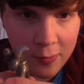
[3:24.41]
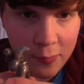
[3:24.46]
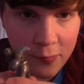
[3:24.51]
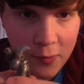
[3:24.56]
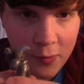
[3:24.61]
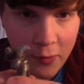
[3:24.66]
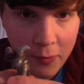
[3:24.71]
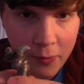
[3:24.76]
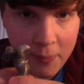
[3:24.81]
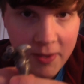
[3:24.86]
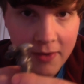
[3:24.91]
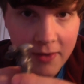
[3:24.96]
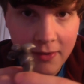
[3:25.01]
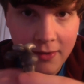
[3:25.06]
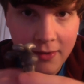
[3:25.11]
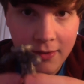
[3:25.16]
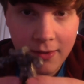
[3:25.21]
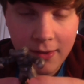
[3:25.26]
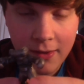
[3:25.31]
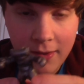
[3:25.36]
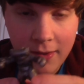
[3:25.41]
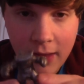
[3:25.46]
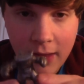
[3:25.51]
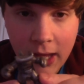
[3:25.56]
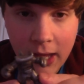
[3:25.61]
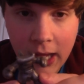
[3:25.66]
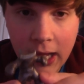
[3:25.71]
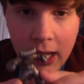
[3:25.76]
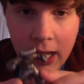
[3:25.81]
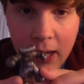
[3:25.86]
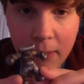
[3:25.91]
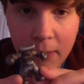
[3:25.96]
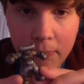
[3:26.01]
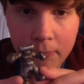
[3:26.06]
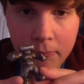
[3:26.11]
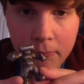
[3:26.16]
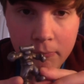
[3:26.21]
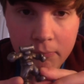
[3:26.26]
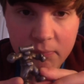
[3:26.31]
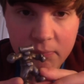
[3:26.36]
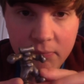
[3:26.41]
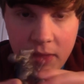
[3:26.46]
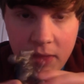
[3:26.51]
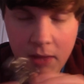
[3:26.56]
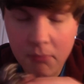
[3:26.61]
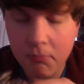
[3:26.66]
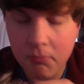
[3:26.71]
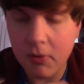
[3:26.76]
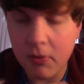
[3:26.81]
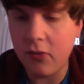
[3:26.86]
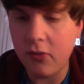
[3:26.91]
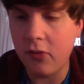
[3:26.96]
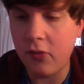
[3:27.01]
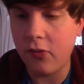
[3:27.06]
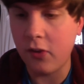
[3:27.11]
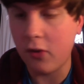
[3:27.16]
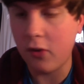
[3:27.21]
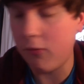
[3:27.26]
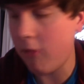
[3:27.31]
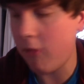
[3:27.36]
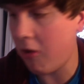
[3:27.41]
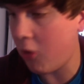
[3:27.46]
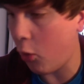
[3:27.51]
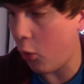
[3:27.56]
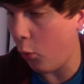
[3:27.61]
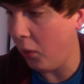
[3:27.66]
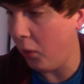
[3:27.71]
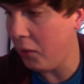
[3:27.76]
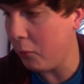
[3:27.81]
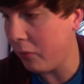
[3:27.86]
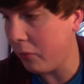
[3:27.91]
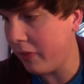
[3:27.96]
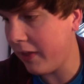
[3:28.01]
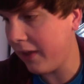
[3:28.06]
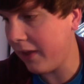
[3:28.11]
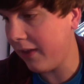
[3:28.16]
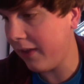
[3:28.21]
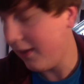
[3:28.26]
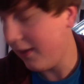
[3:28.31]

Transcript: Fin on the back. Um, yeah, it's just a, a cool little thing.